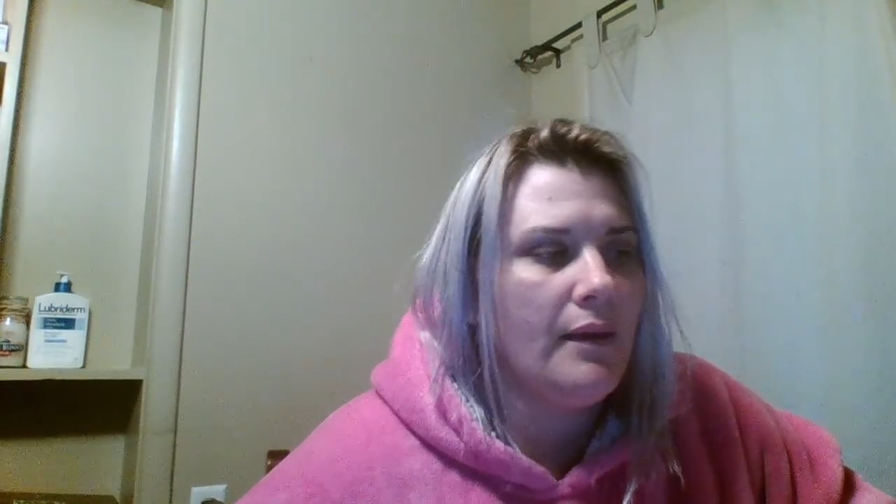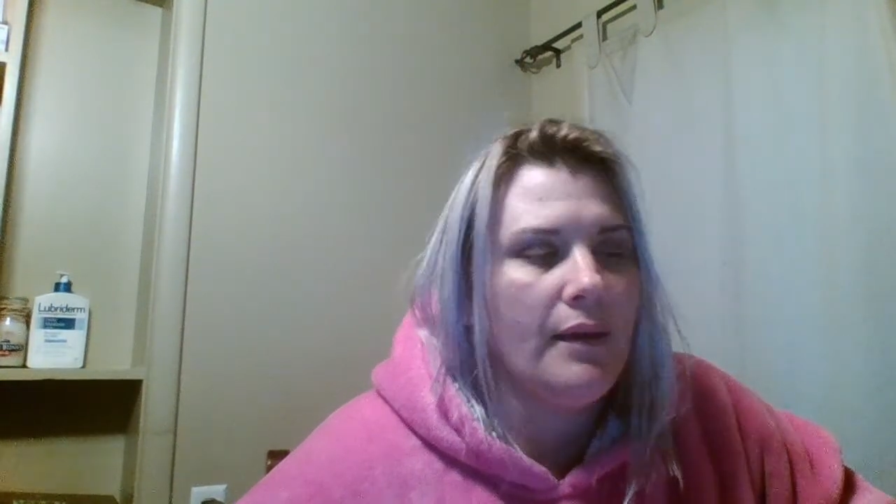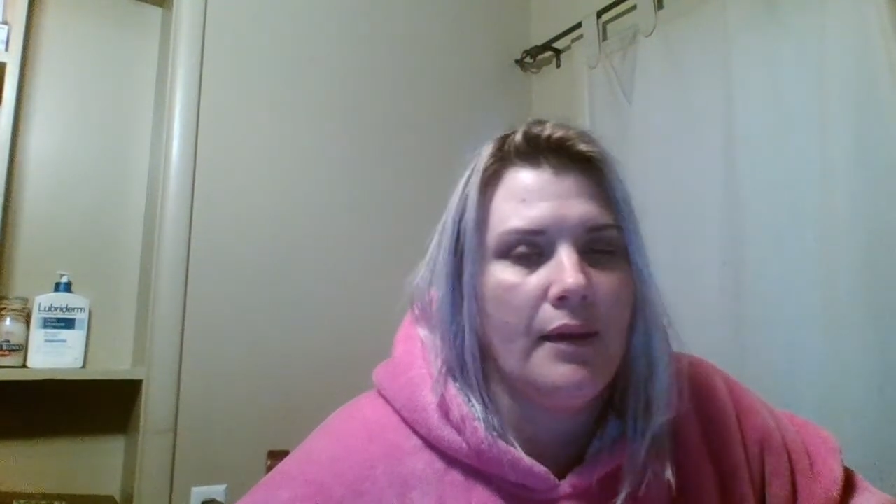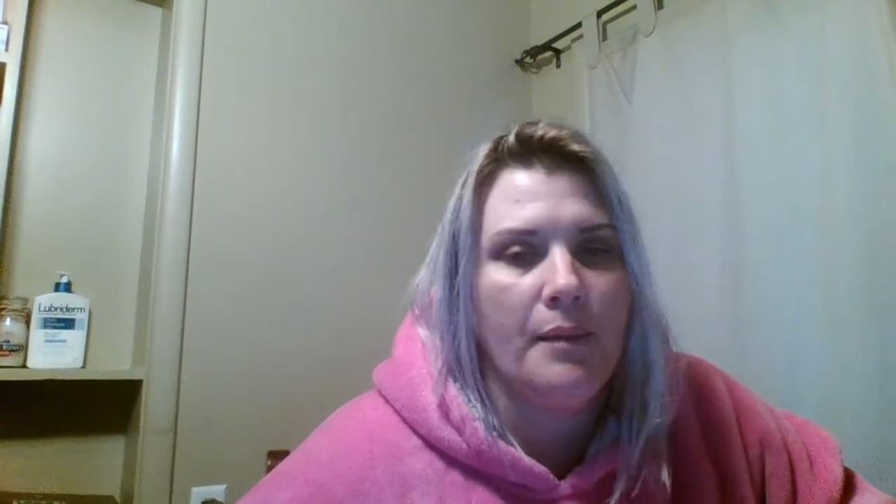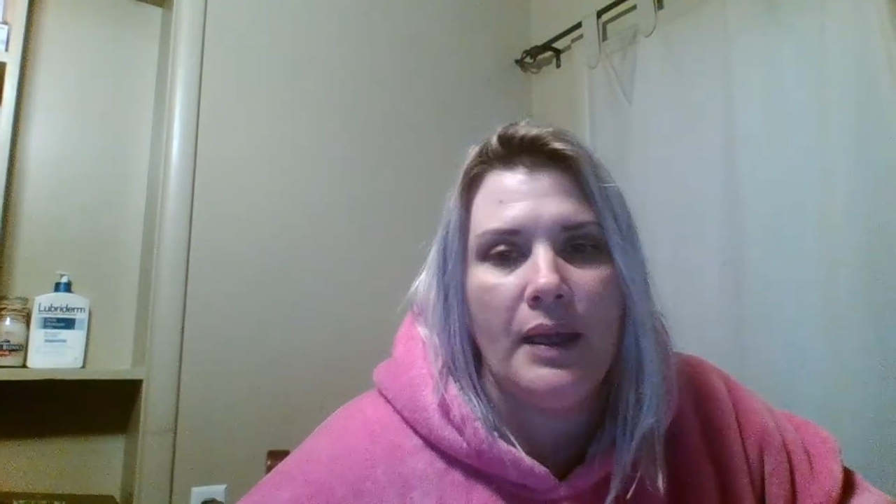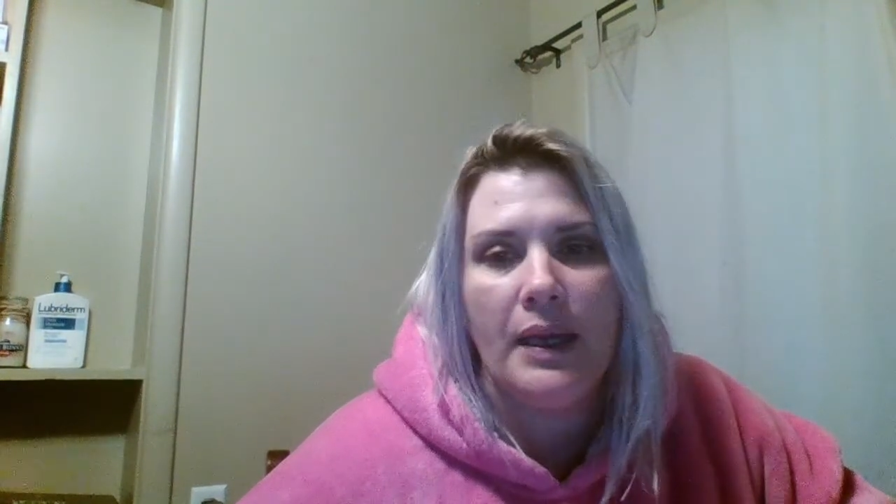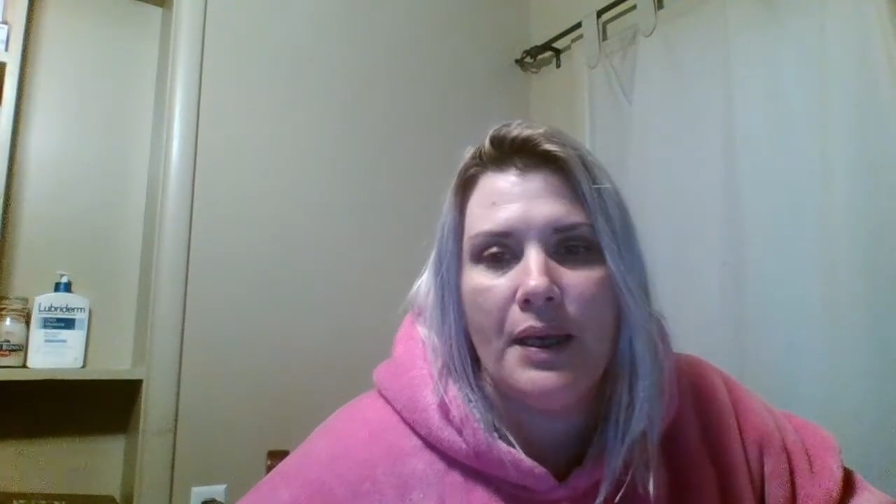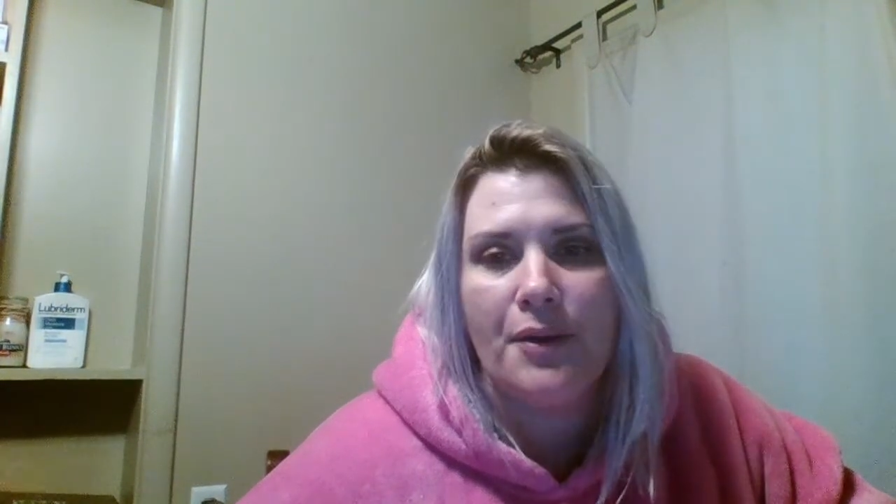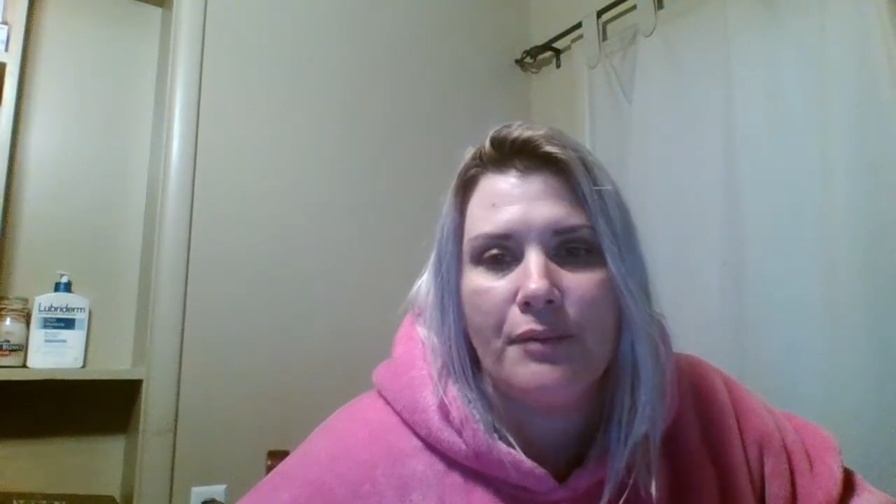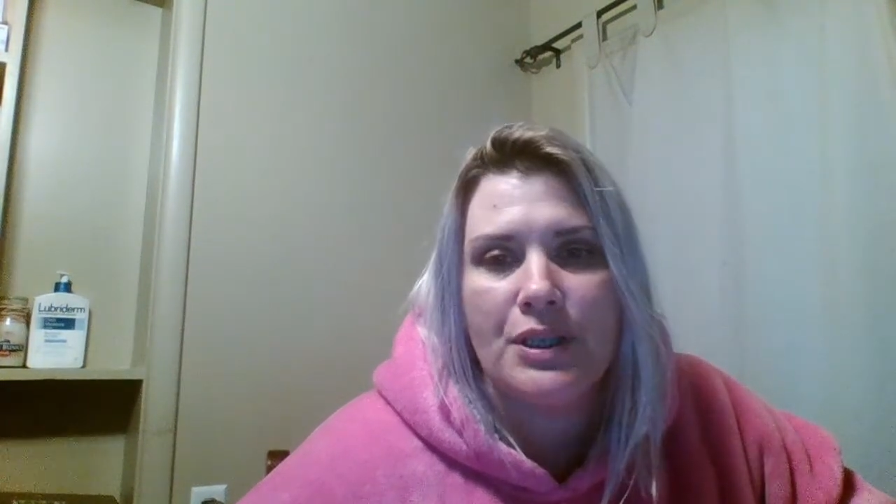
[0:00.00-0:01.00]
the
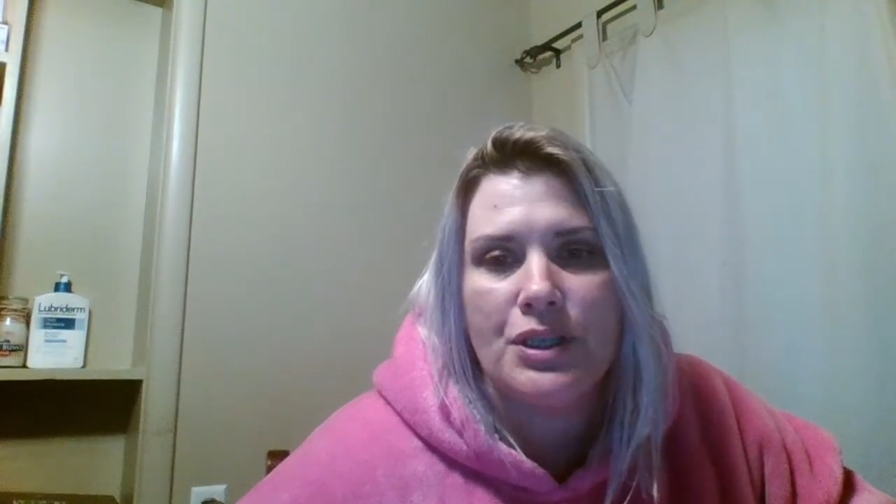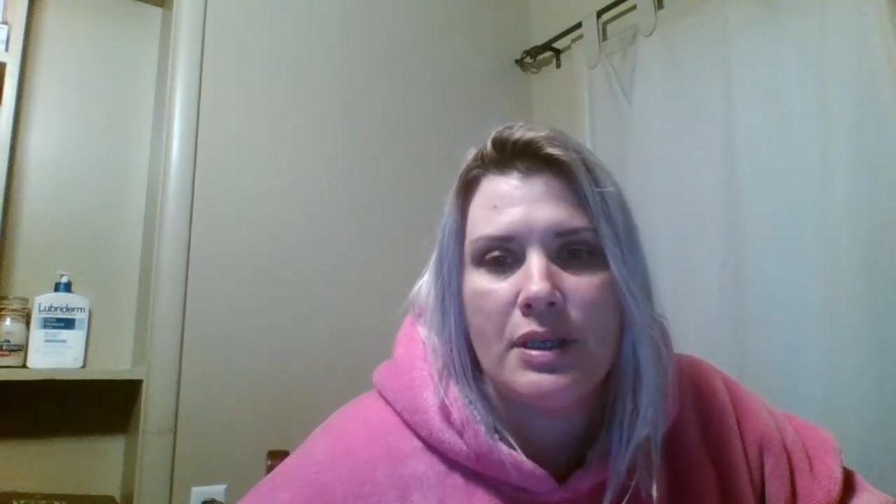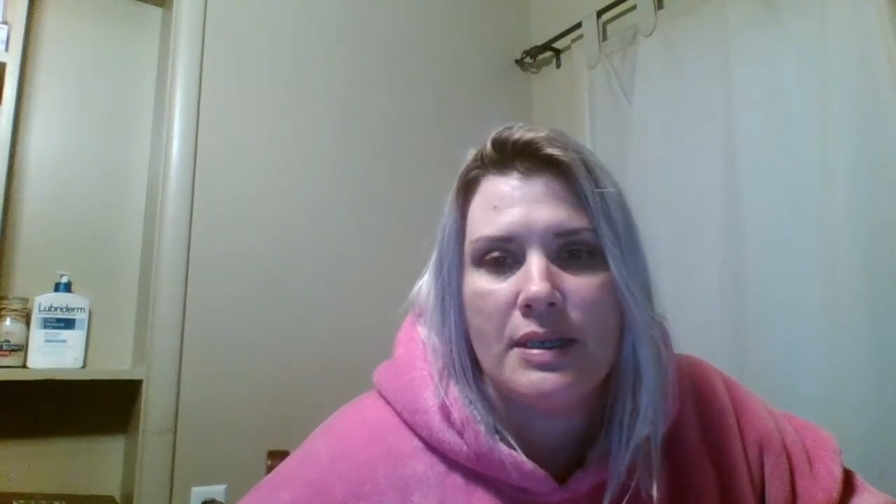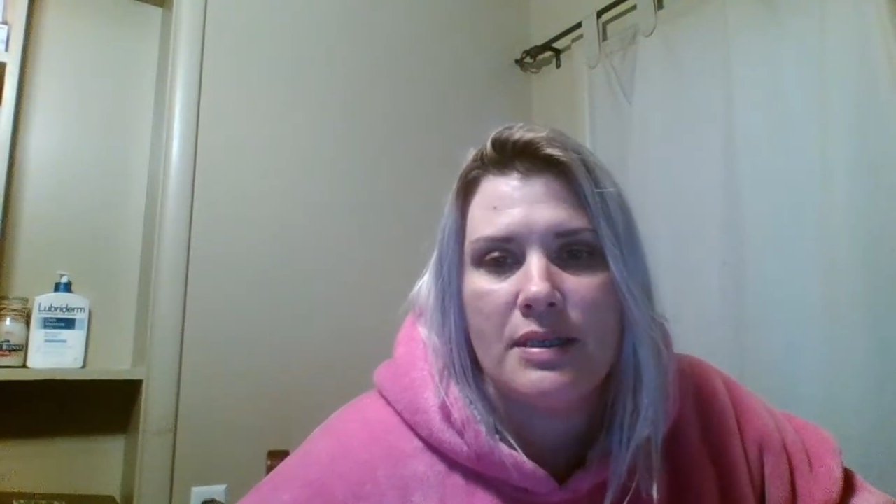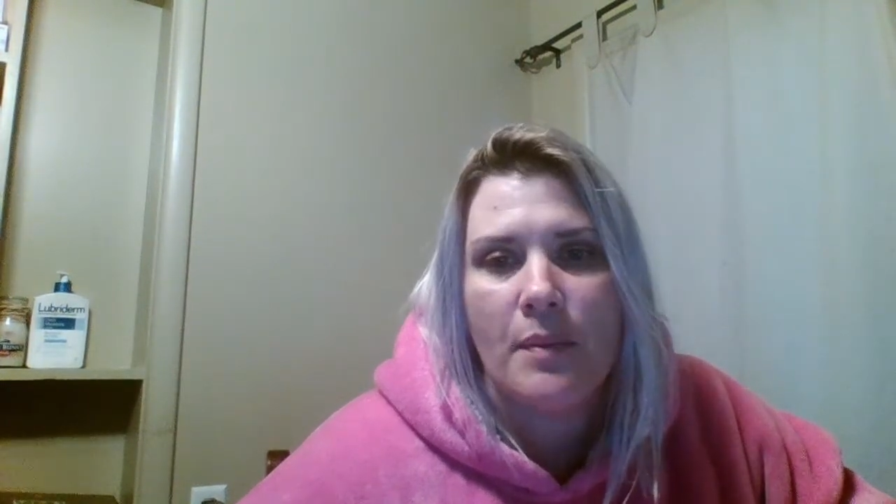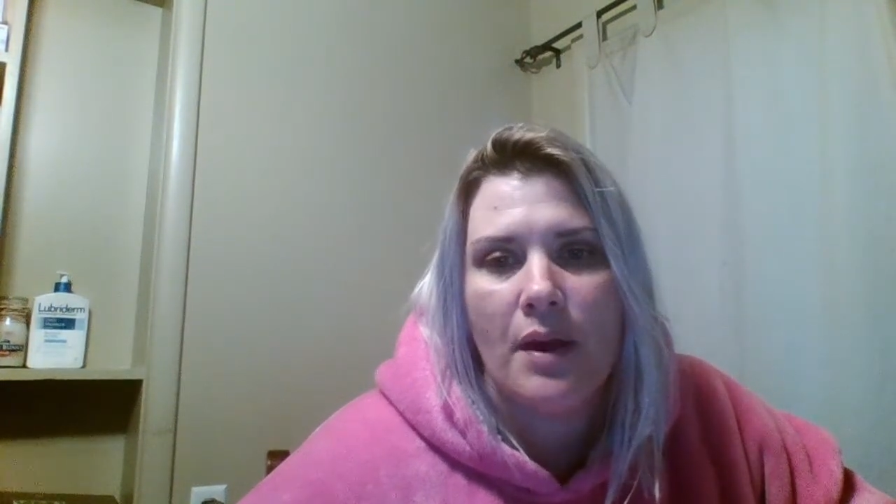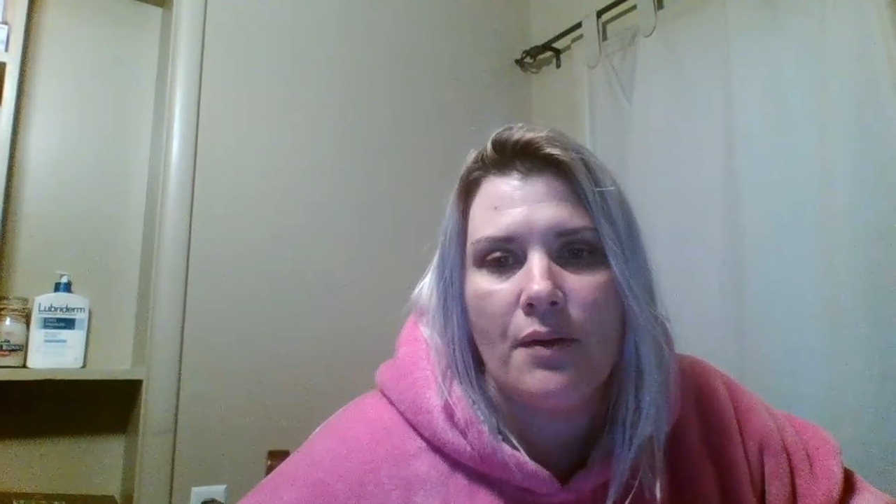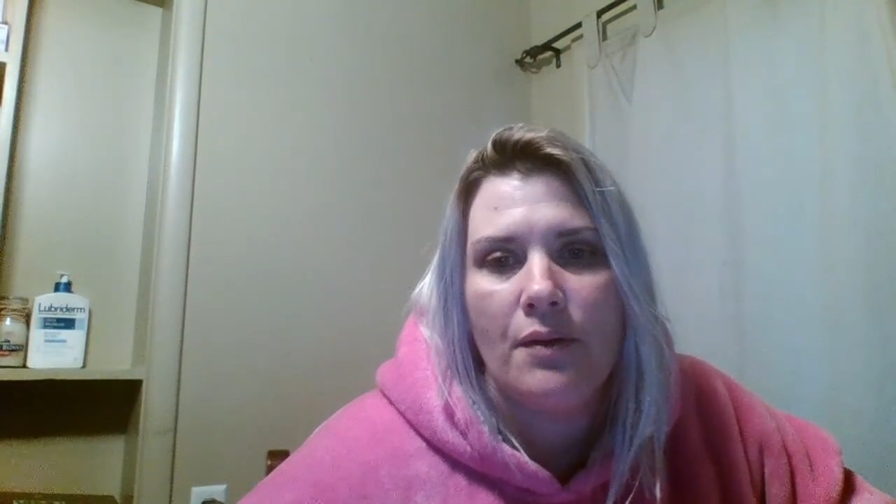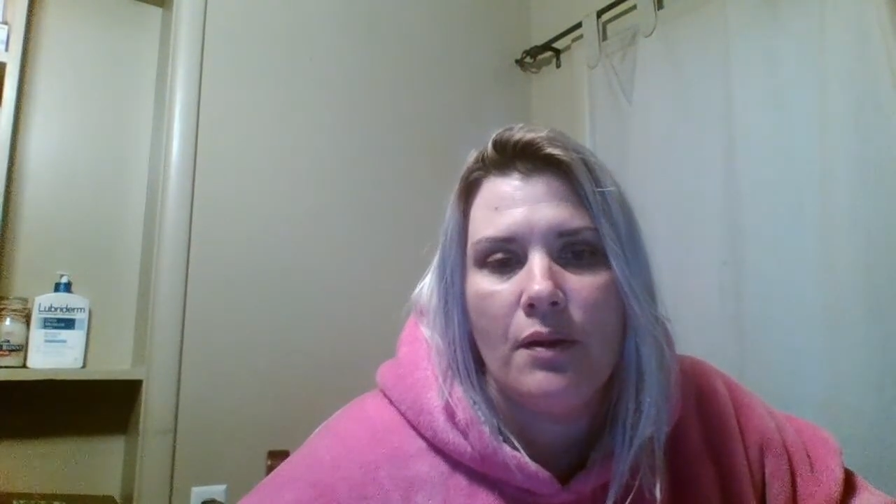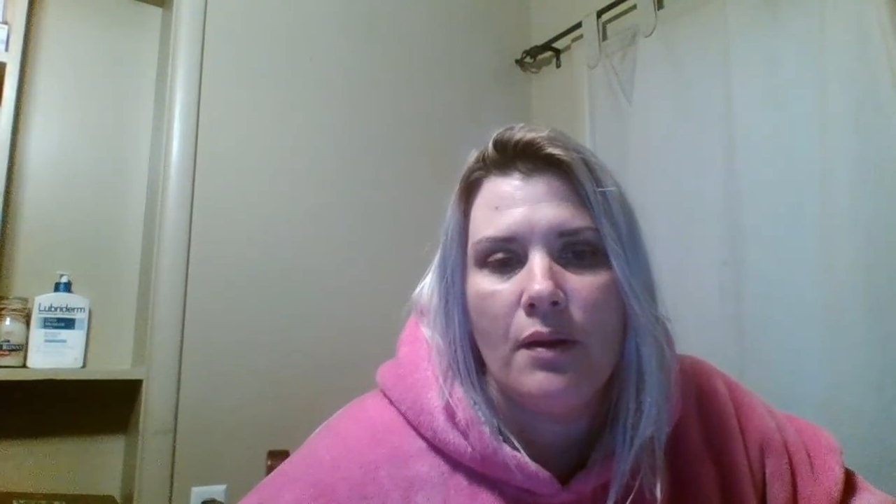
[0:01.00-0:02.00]
media richness
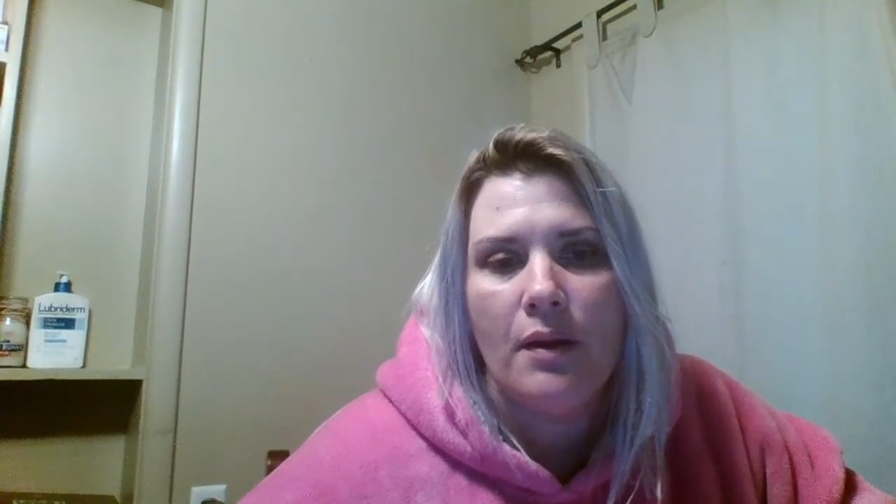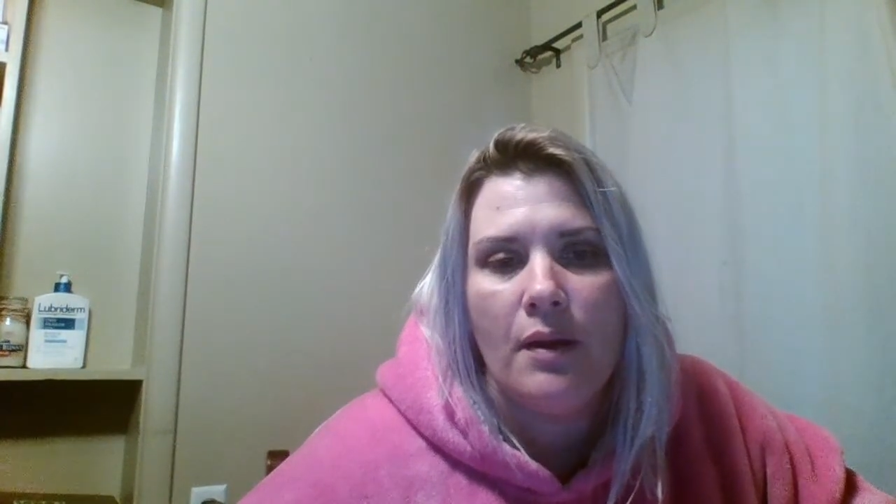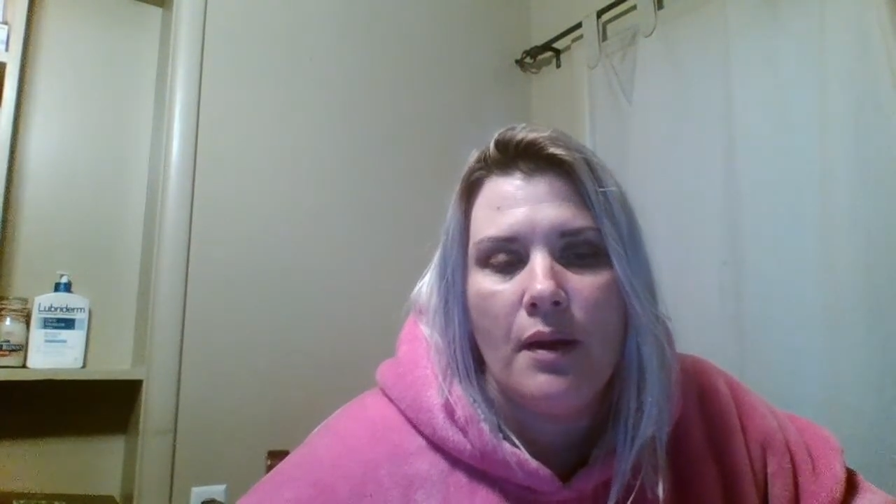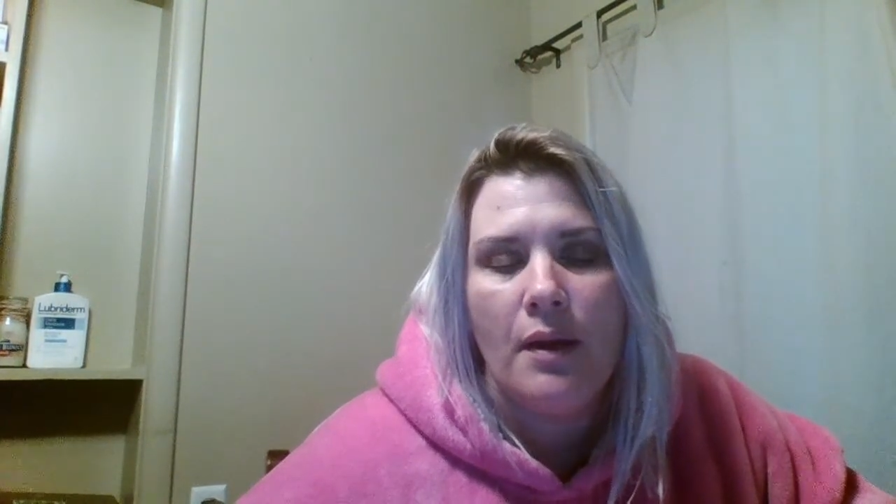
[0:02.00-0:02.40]
model.